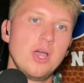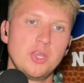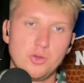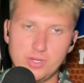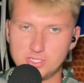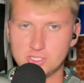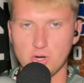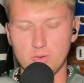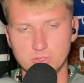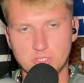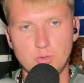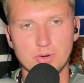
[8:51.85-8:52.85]
You'll get started
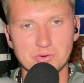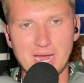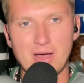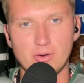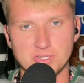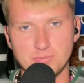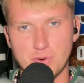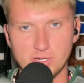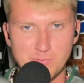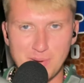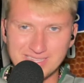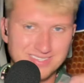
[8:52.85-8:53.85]
with $200 in
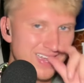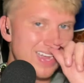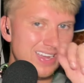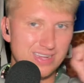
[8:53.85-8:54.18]
bonus bets